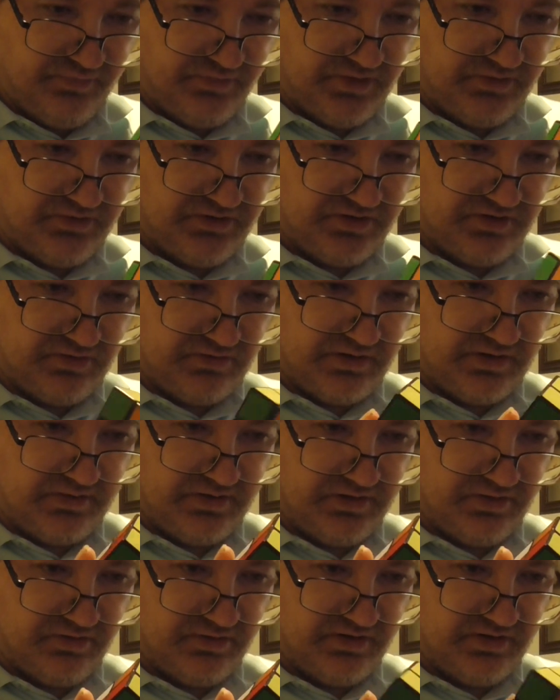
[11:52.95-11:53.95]
I'm sitting there
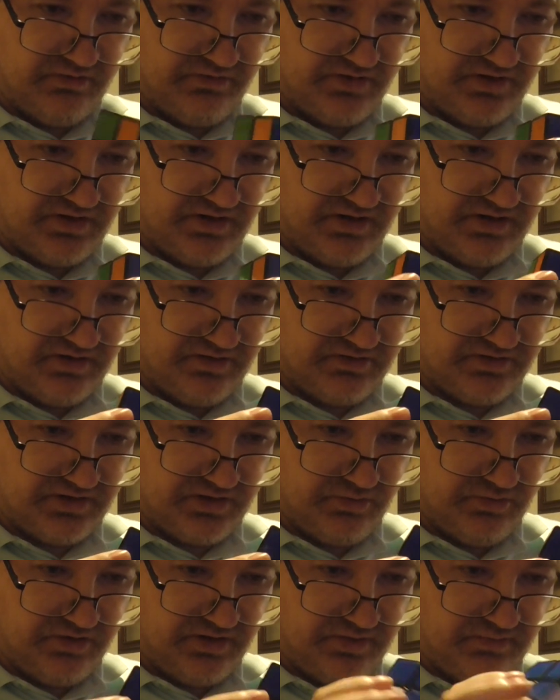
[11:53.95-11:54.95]
rambling on everything else, I
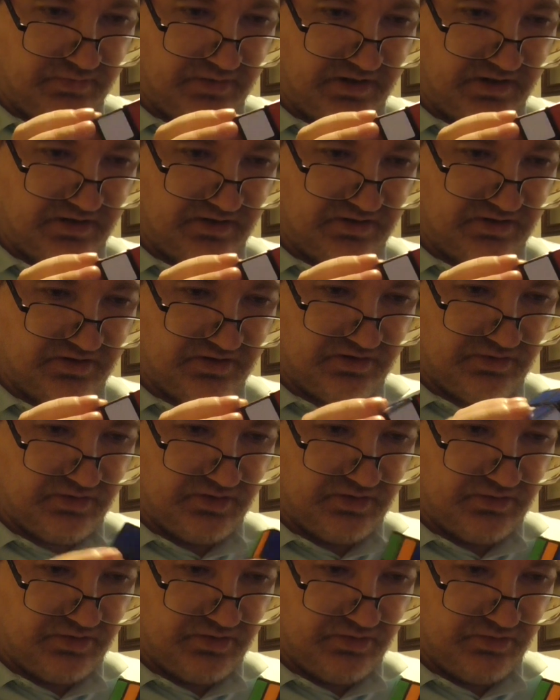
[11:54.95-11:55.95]
wasn't even paying attention to
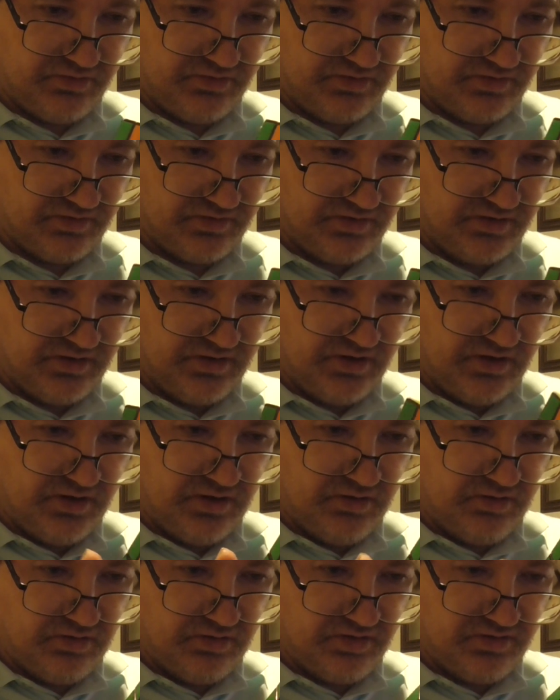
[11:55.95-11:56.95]
what I'm doing.
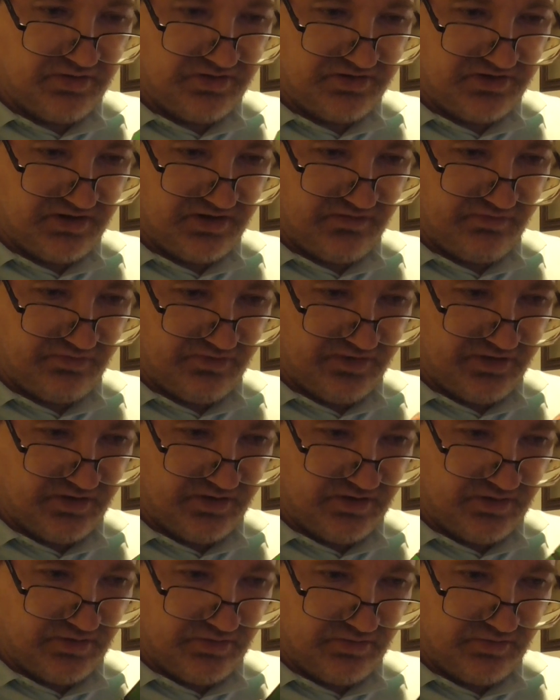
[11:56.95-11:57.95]
Well, I'll just stick for
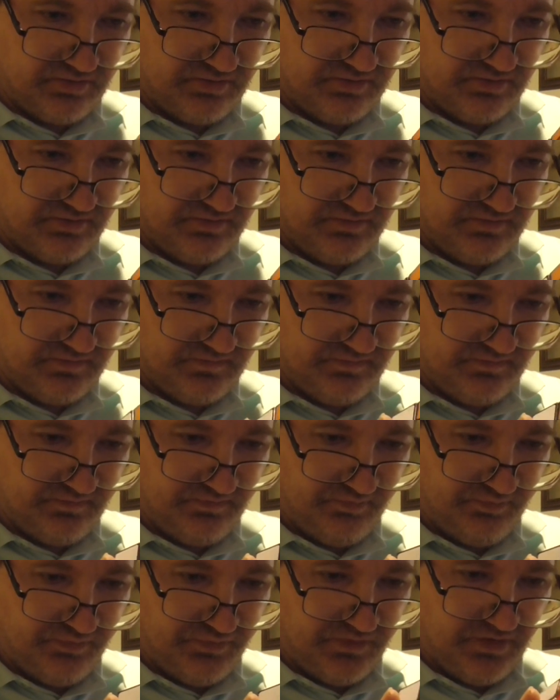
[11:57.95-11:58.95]
yellow.
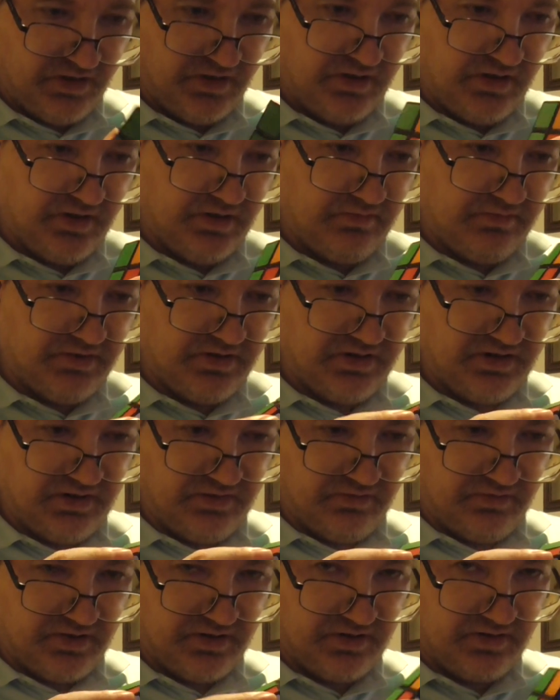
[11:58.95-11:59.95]
But
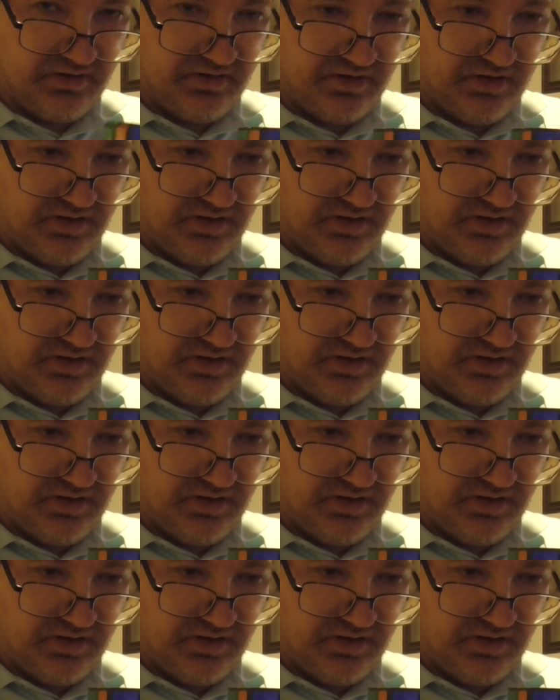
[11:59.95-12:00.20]
anyway,